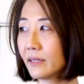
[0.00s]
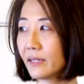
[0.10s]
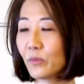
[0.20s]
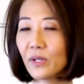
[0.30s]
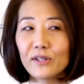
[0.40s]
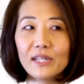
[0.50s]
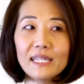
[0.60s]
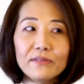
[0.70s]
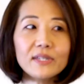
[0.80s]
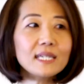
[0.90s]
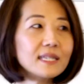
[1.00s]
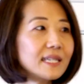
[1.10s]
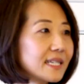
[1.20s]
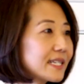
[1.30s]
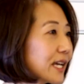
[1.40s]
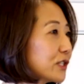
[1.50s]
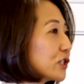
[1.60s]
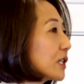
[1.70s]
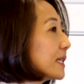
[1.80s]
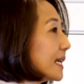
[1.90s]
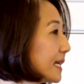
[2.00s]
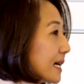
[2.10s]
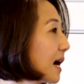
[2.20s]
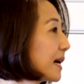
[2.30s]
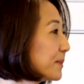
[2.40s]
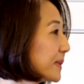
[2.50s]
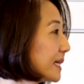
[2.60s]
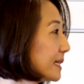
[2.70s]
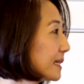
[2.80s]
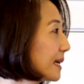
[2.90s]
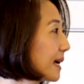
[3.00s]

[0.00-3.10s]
We are living in the attention economy.